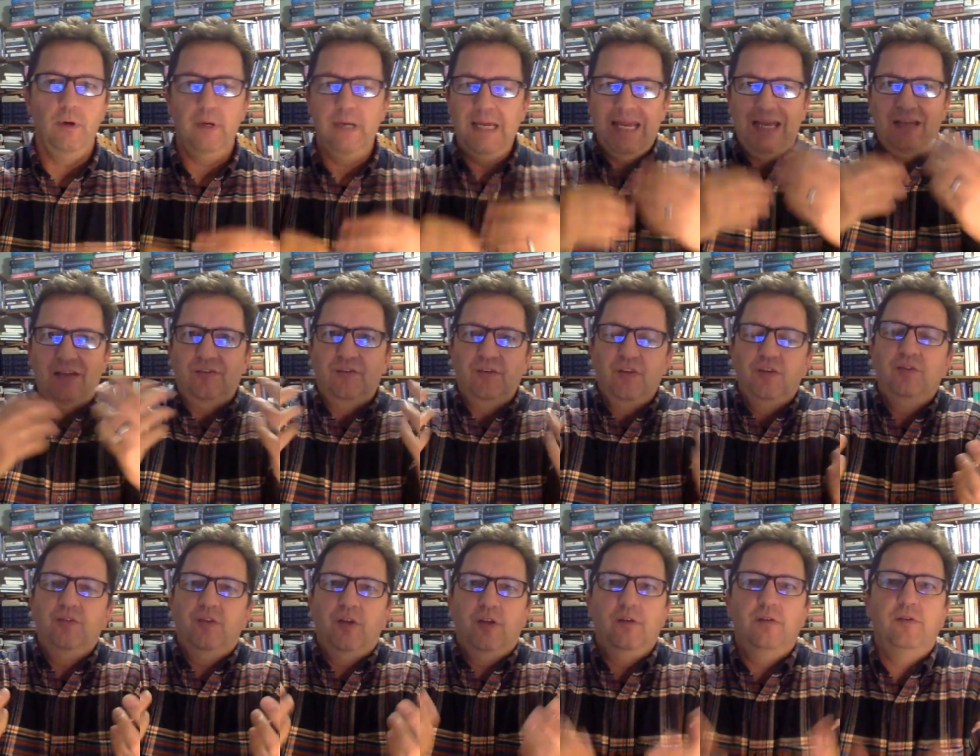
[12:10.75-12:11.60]

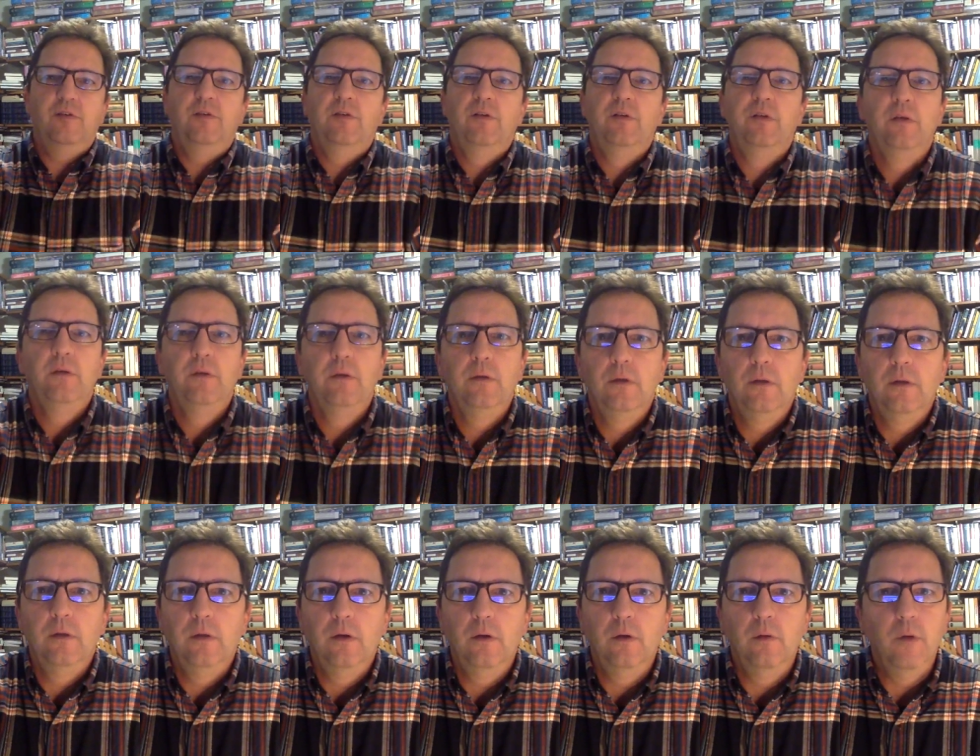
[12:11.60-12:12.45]
existence?
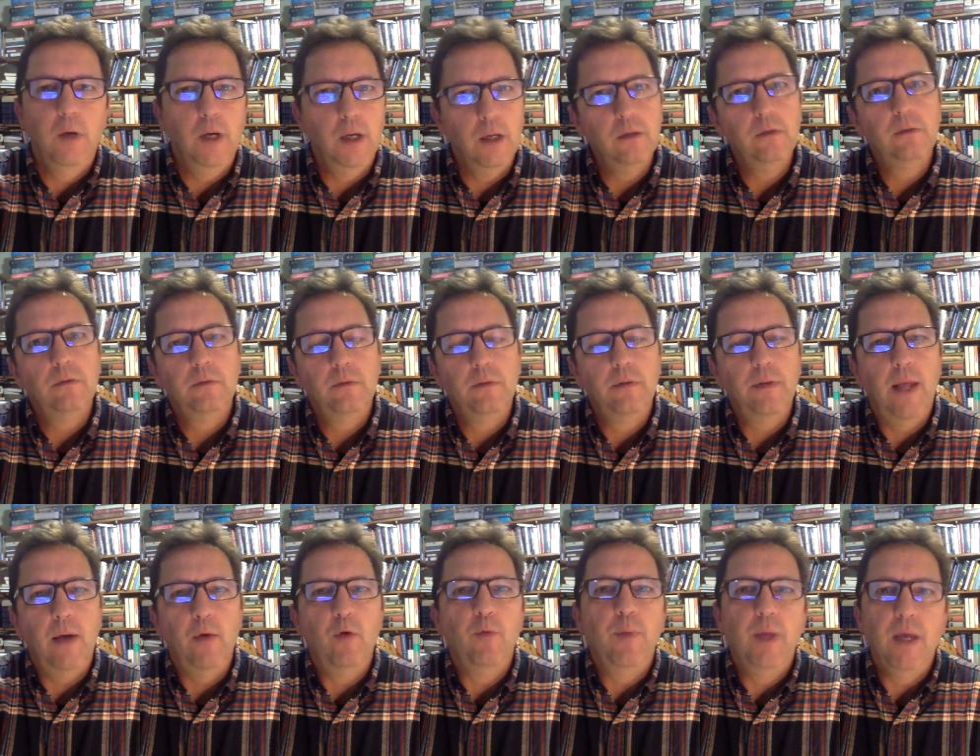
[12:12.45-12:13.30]
Well,
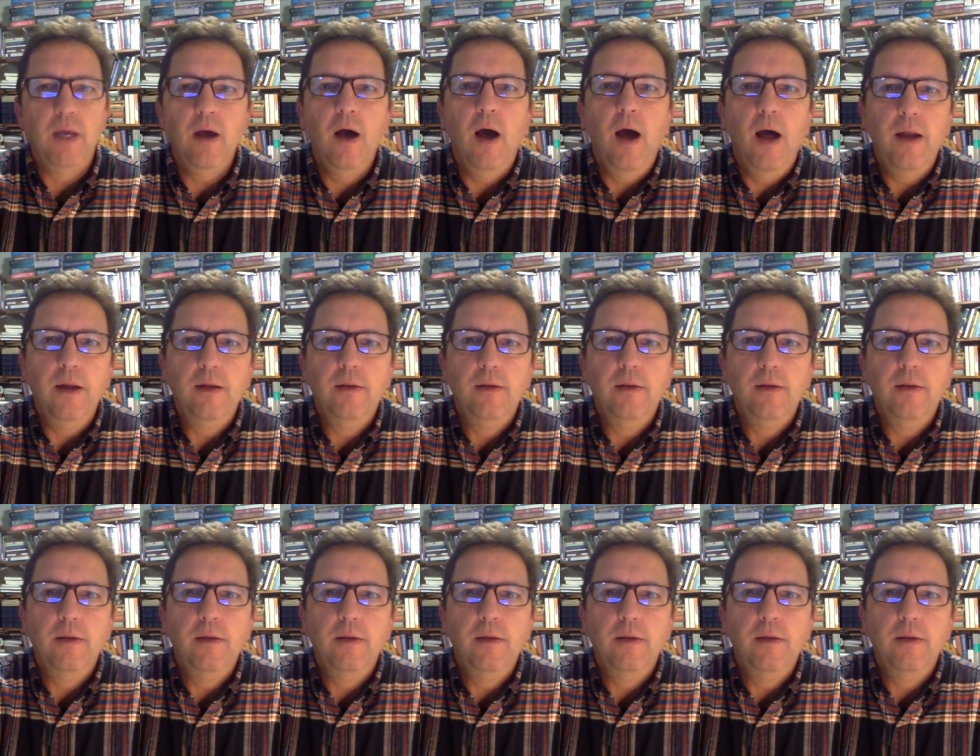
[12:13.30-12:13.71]
that would be God.